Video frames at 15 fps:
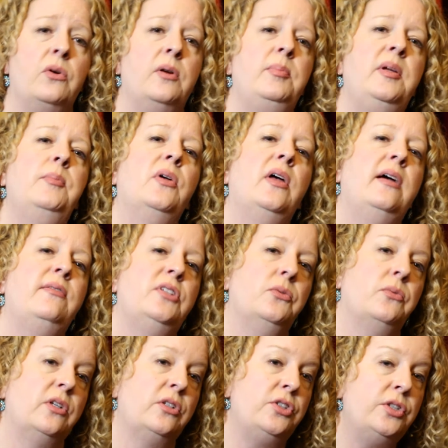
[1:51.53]
or people have to
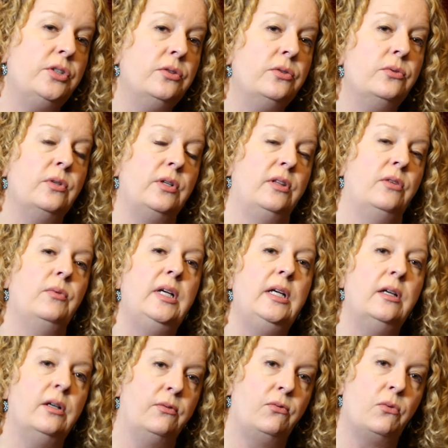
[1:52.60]
work two or
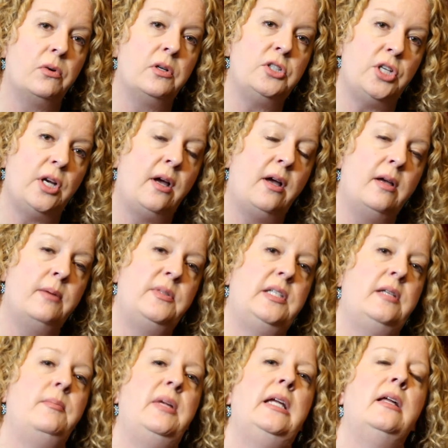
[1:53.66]
three or four jobs
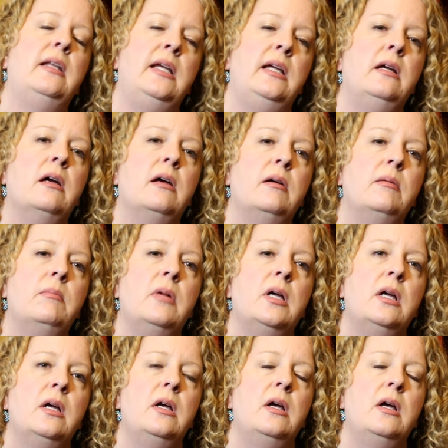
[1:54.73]
to make an income,